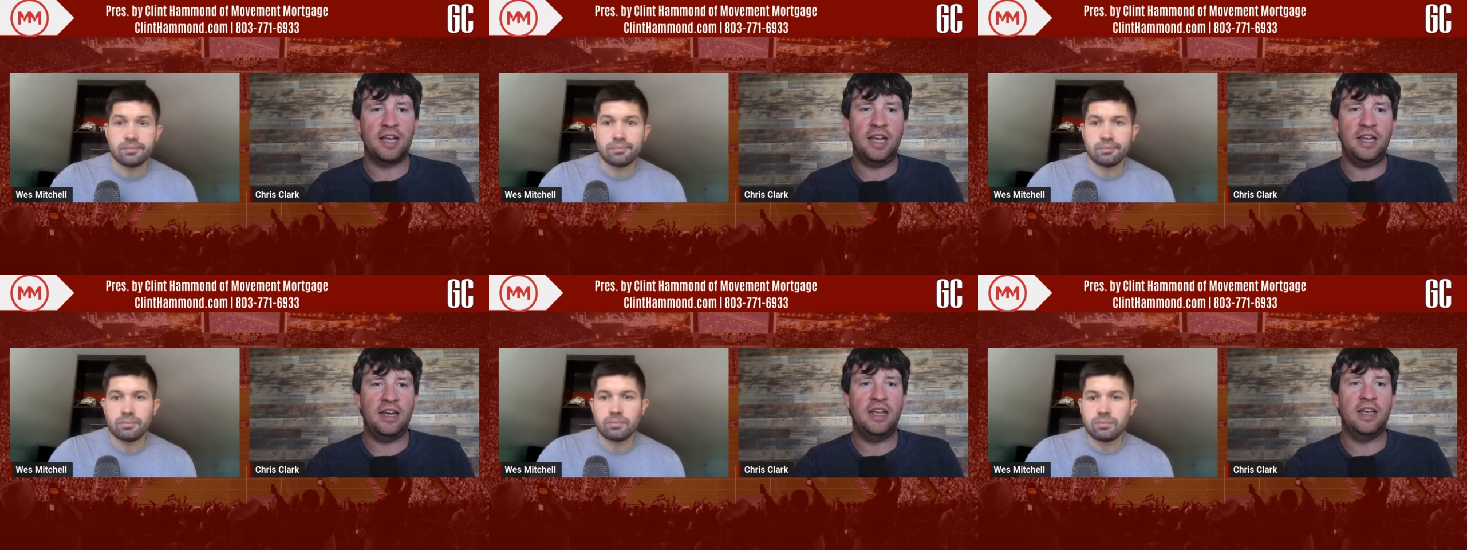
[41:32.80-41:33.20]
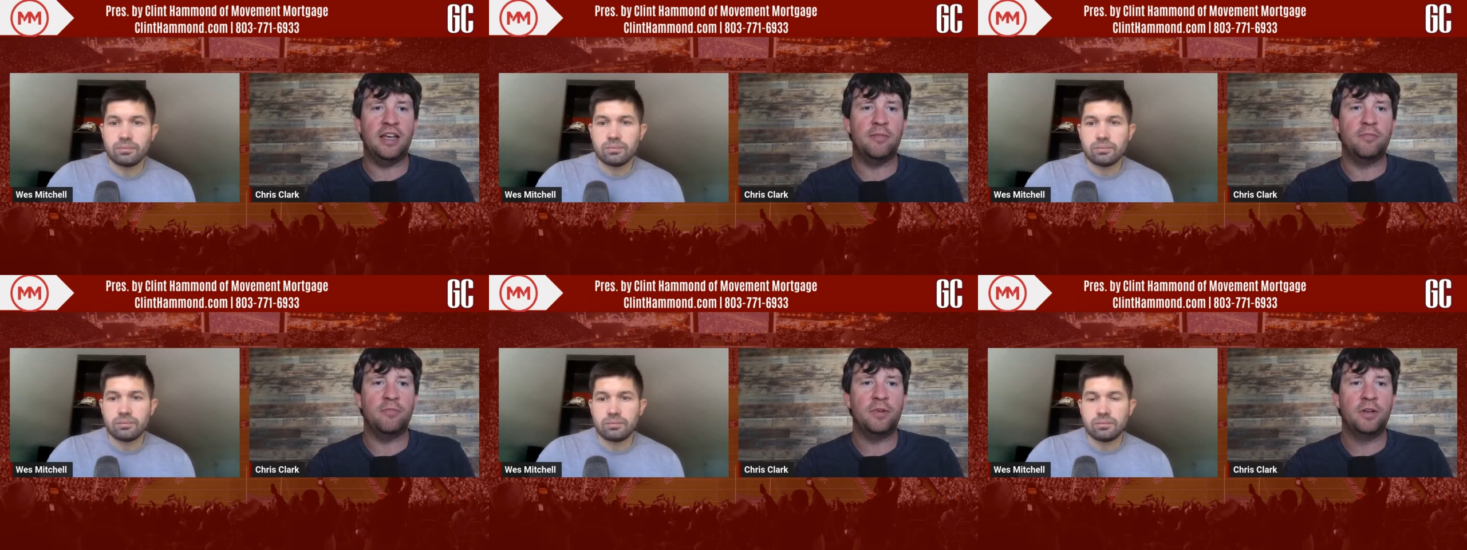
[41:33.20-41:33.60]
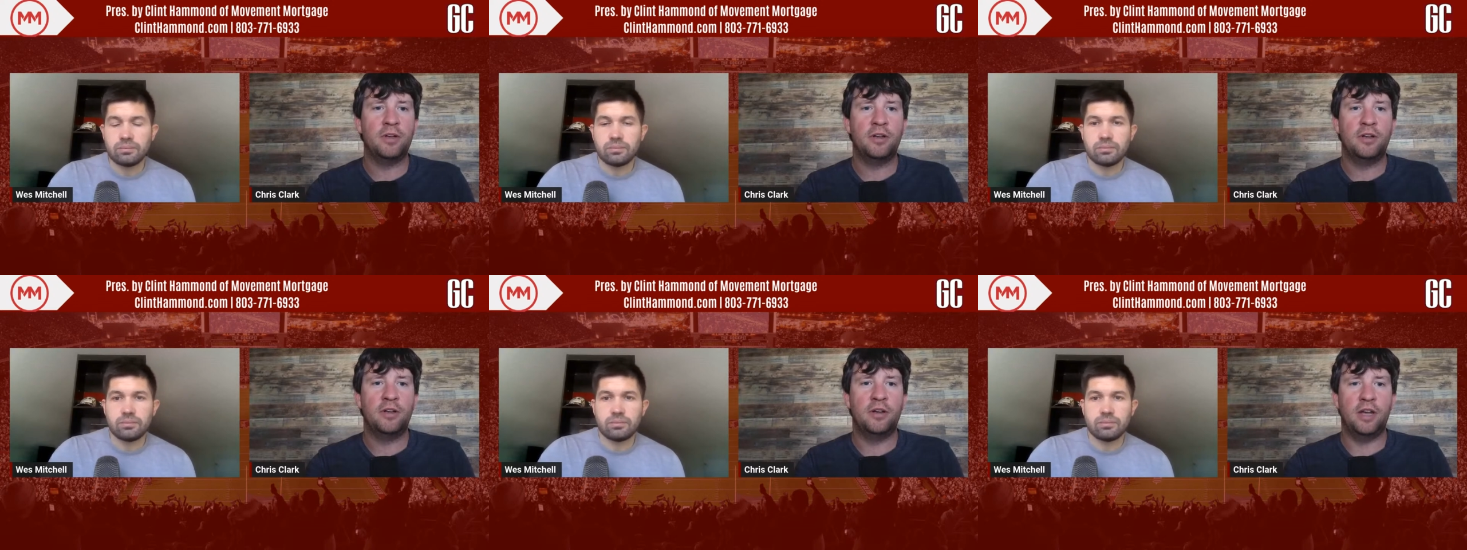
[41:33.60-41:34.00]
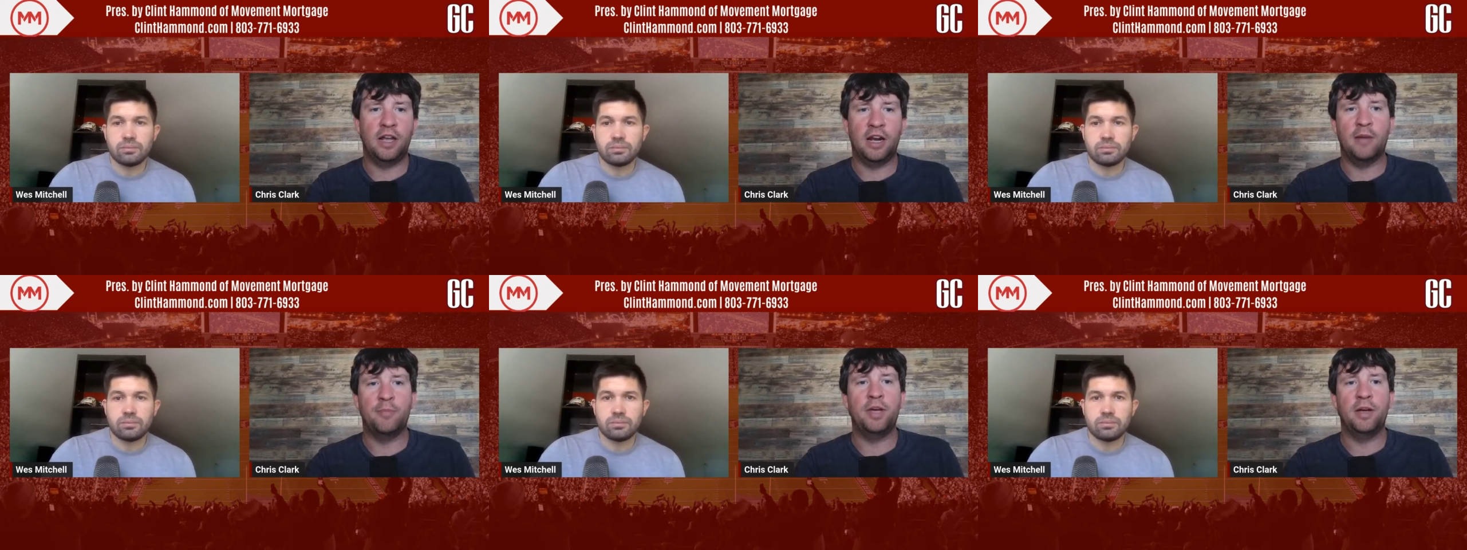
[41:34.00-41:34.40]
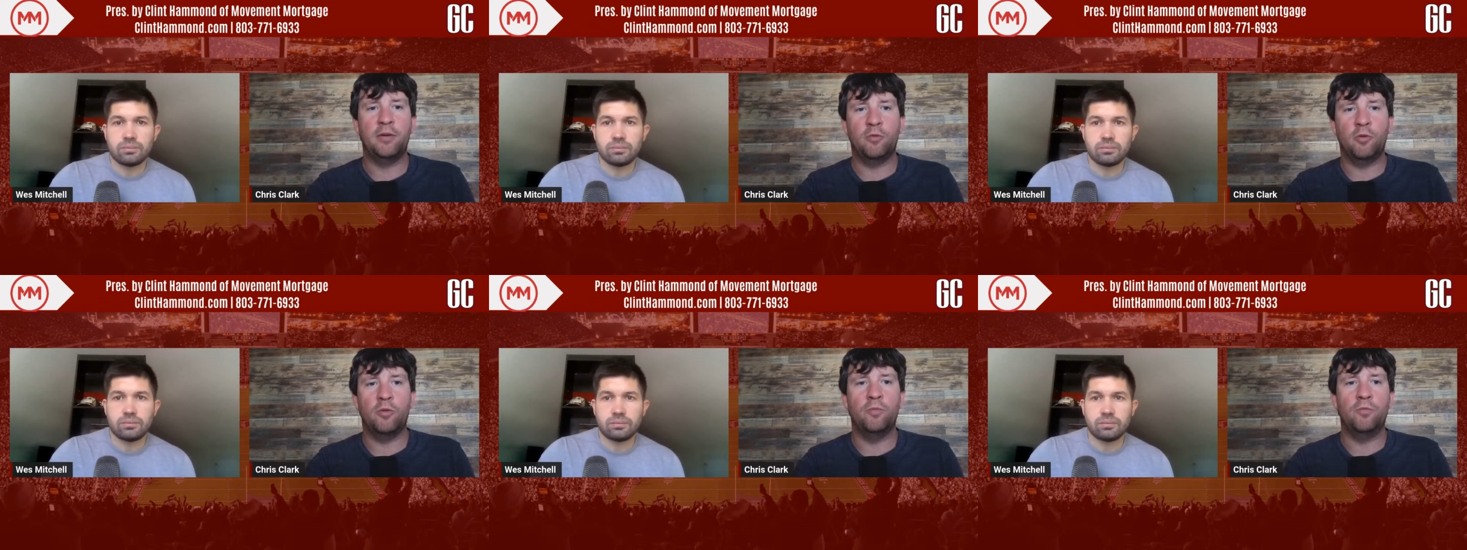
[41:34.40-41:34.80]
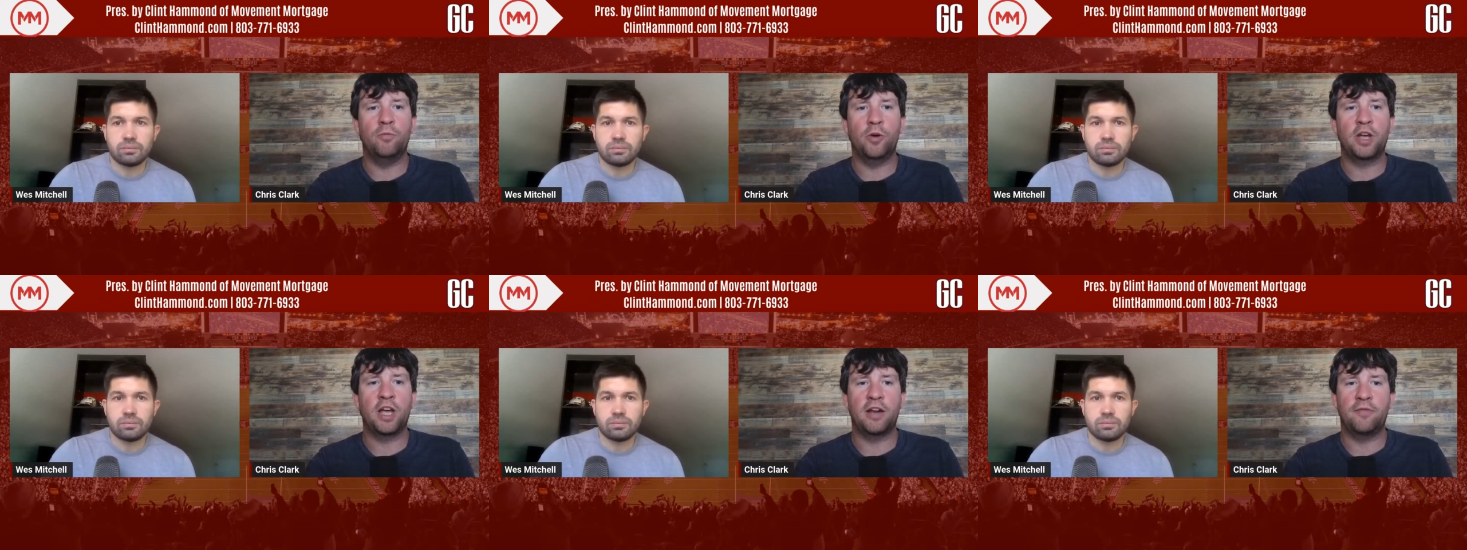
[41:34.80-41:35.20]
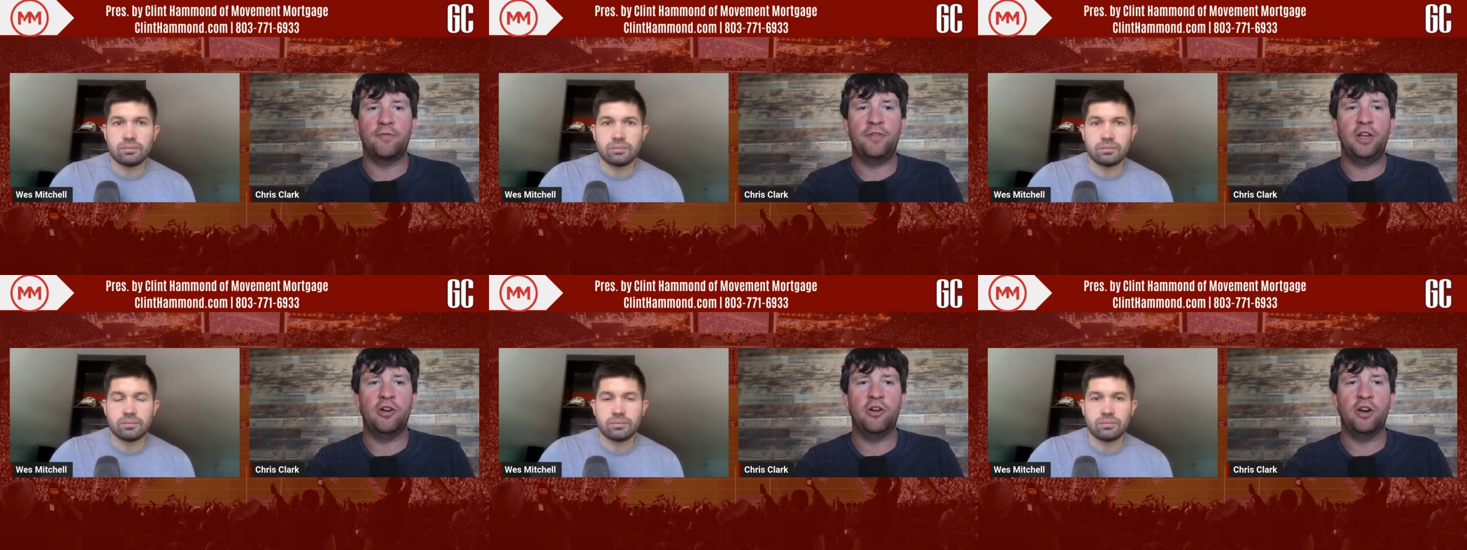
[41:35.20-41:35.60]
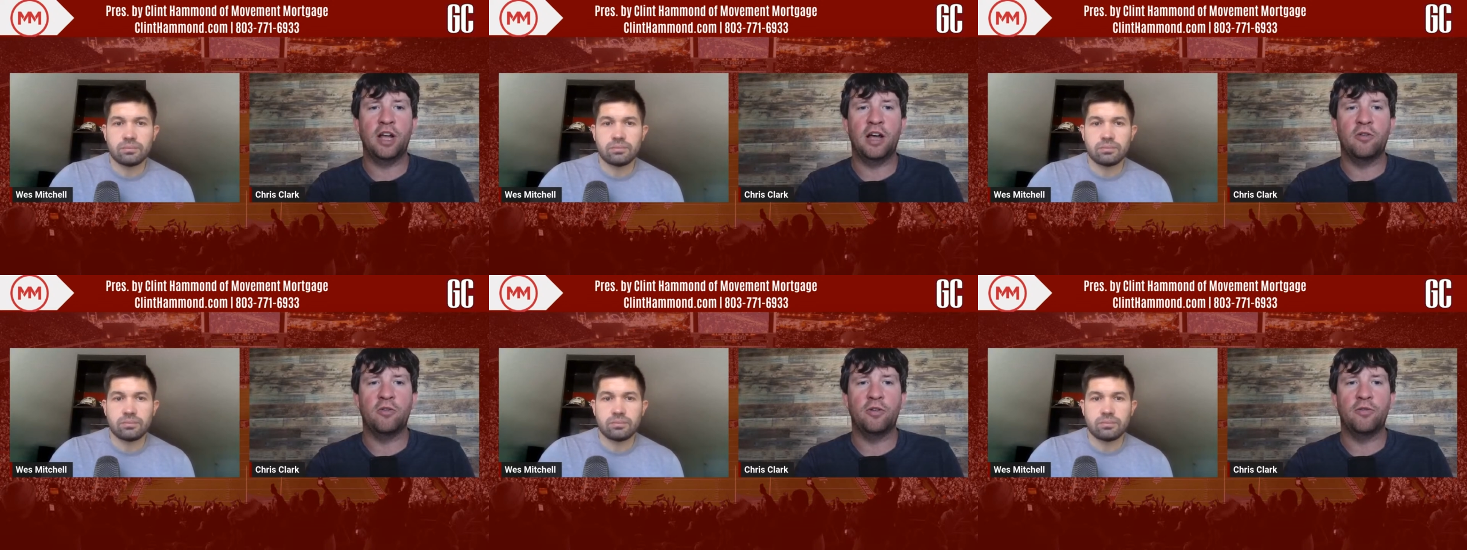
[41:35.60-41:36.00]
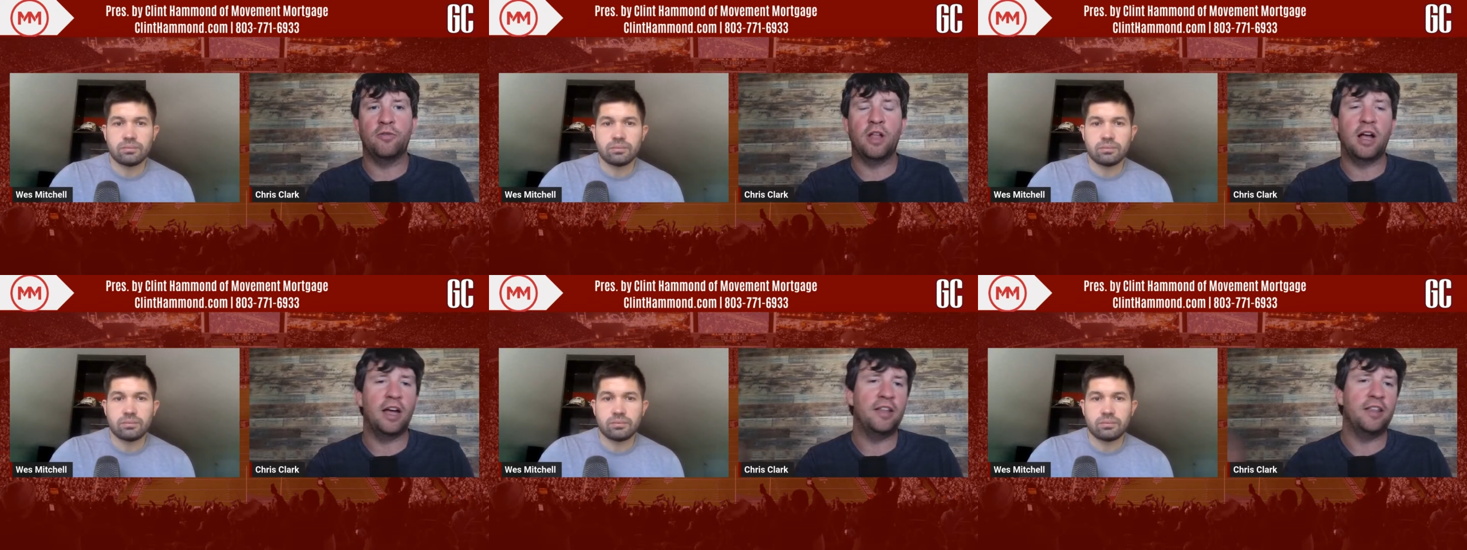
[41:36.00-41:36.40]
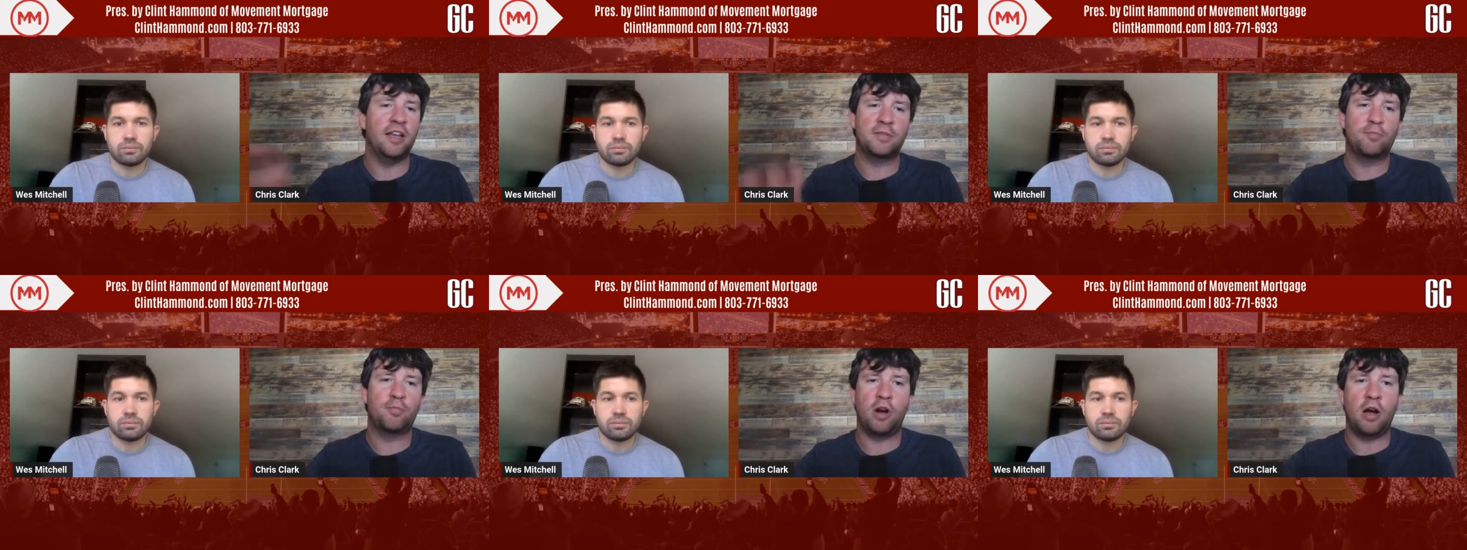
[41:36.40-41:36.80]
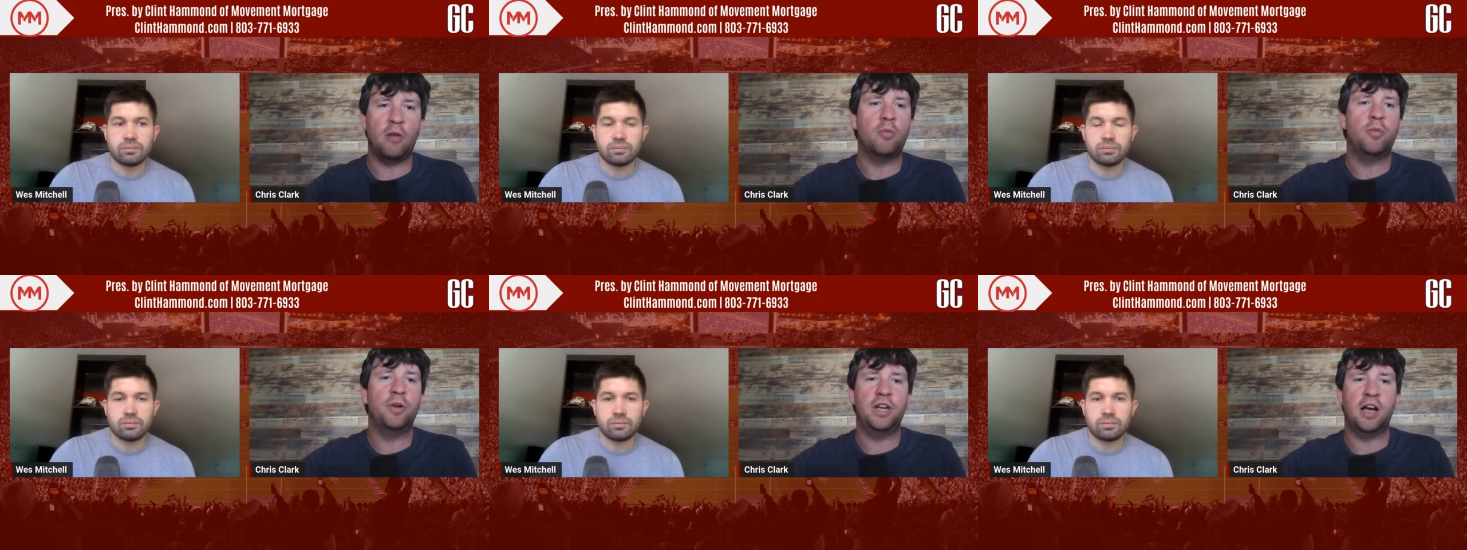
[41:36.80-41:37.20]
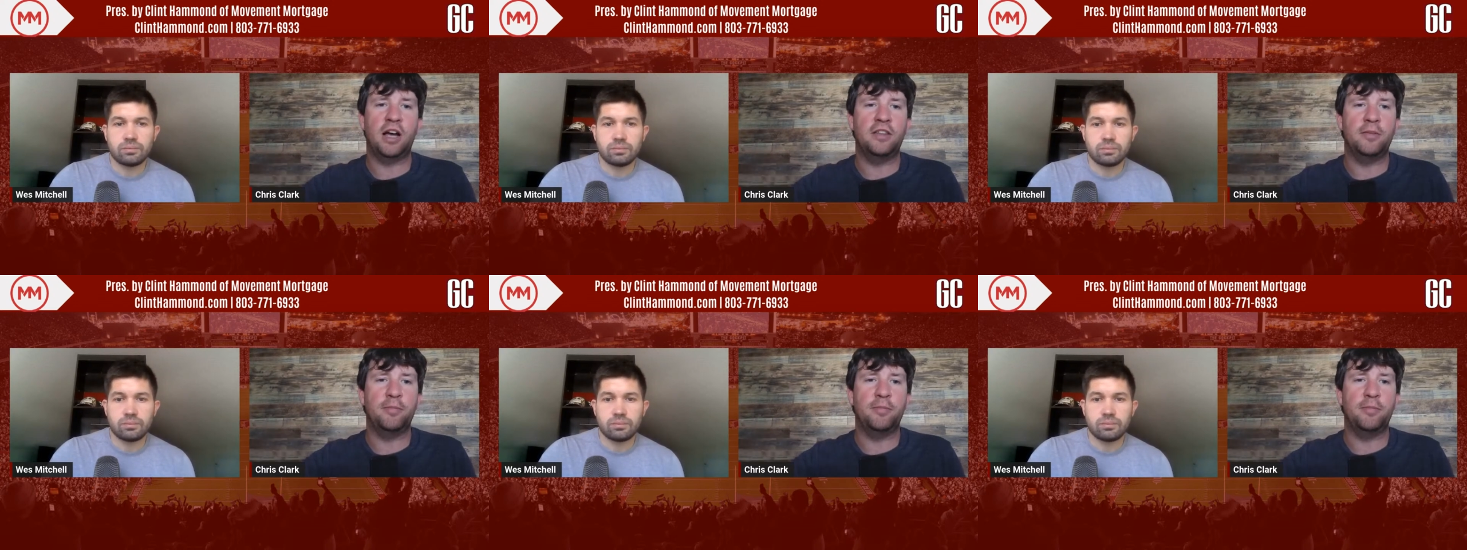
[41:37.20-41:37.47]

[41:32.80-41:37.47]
Speaker 1: a&m and I bet we'll we'll kind of figure it out on the fly. That's probably not the